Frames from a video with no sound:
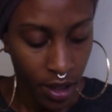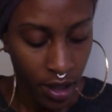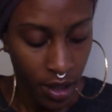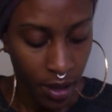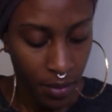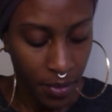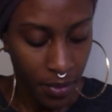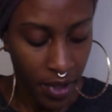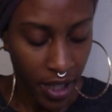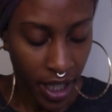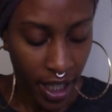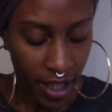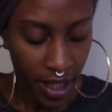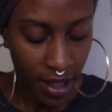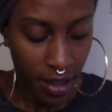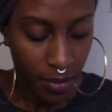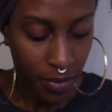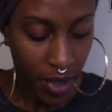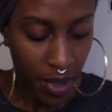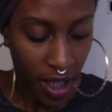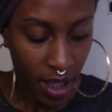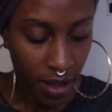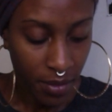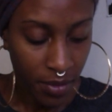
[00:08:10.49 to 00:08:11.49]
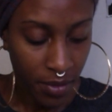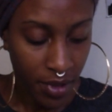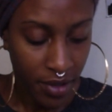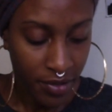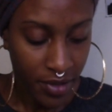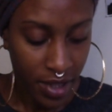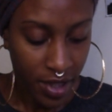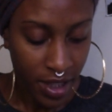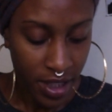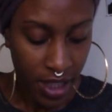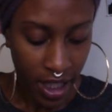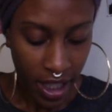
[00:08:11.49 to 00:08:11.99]
But at the bottom of
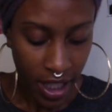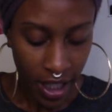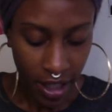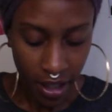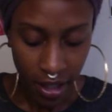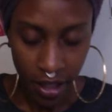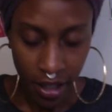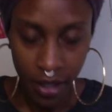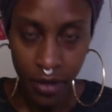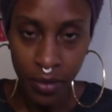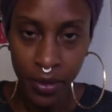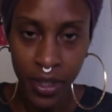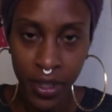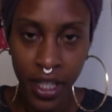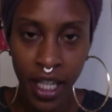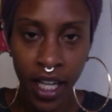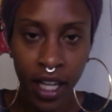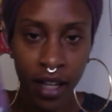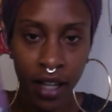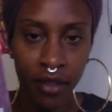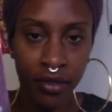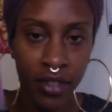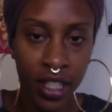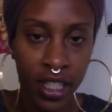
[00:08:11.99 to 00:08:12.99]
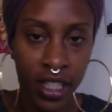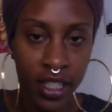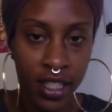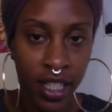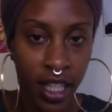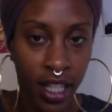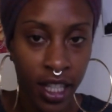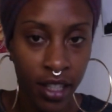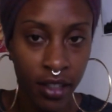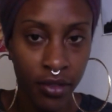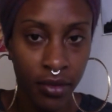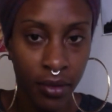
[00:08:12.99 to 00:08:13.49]
the deck, we have the
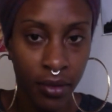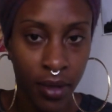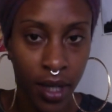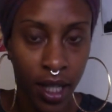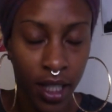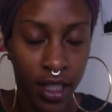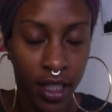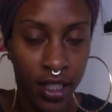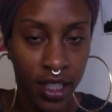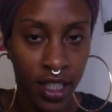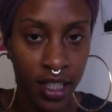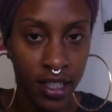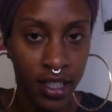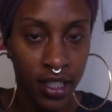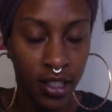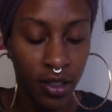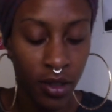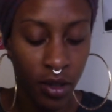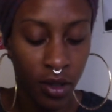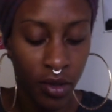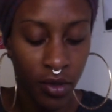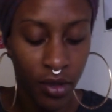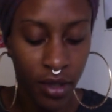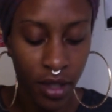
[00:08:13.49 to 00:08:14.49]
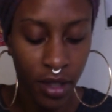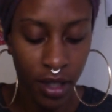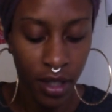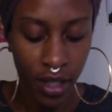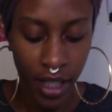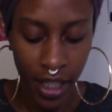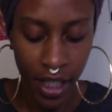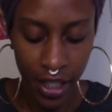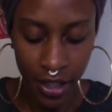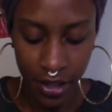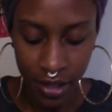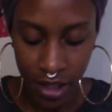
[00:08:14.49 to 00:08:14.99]
Ten of Wands as the overall
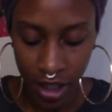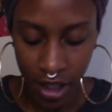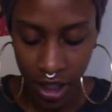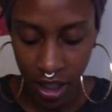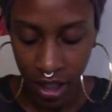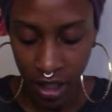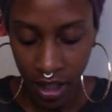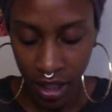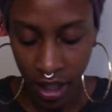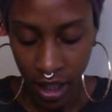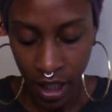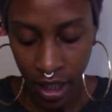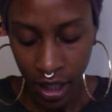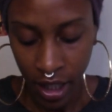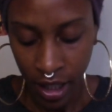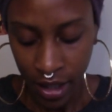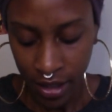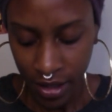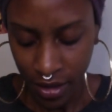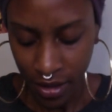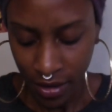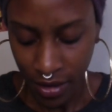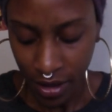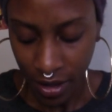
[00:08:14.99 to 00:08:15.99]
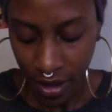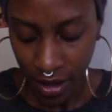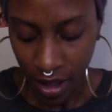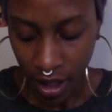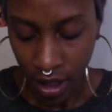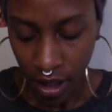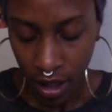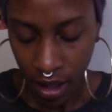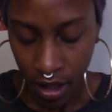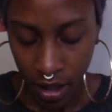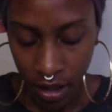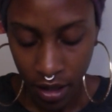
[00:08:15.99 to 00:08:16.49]
energy. So there
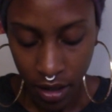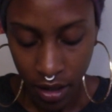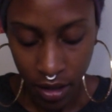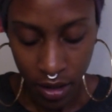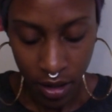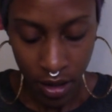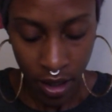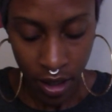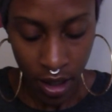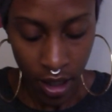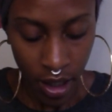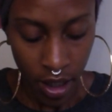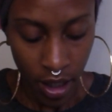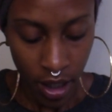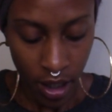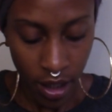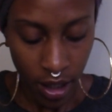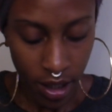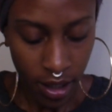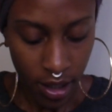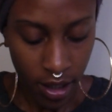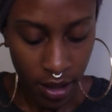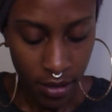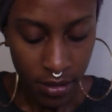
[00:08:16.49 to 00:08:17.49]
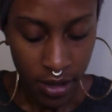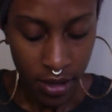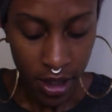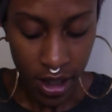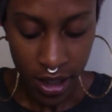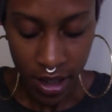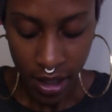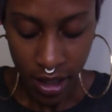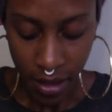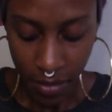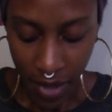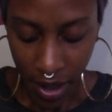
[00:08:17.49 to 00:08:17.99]
are a
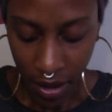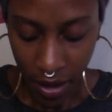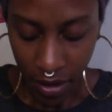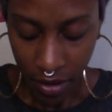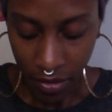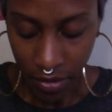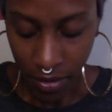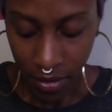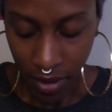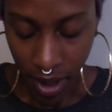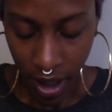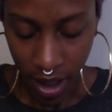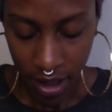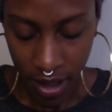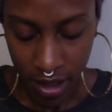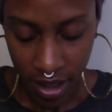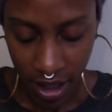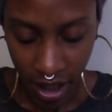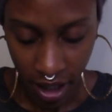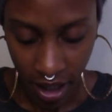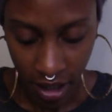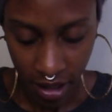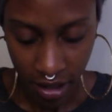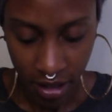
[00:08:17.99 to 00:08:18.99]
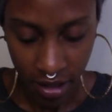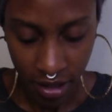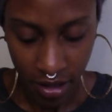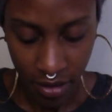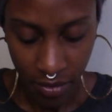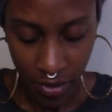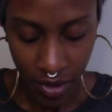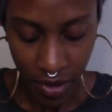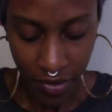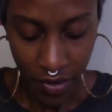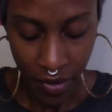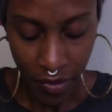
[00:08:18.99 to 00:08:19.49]
decent amount of wands here.
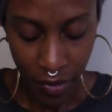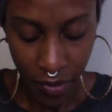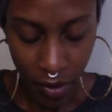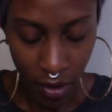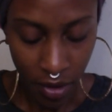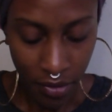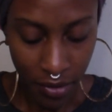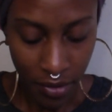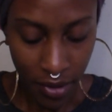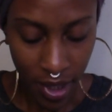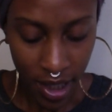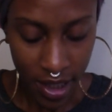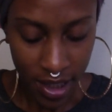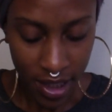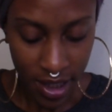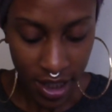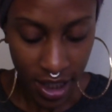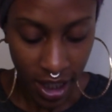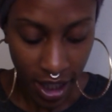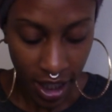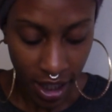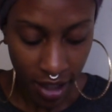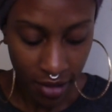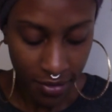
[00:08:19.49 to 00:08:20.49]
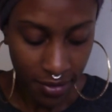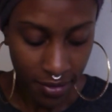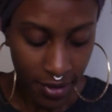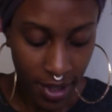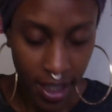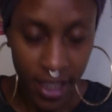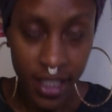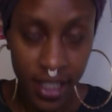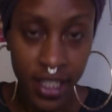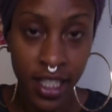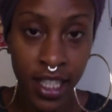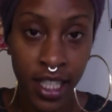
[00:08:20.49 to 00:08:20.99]
We have the Four of Wands, the Eight of
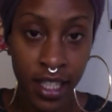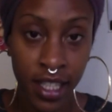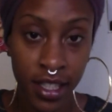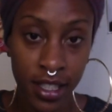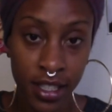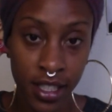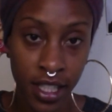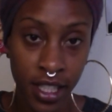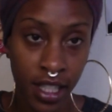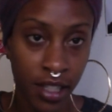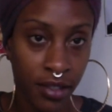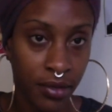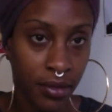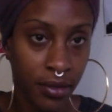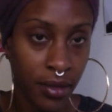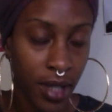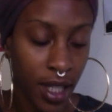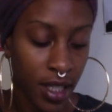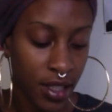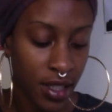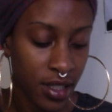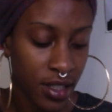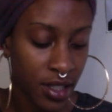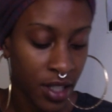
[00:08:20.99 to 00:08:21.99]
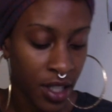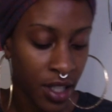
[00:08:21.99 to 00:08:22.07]
Wands, and now the Ten of Wands.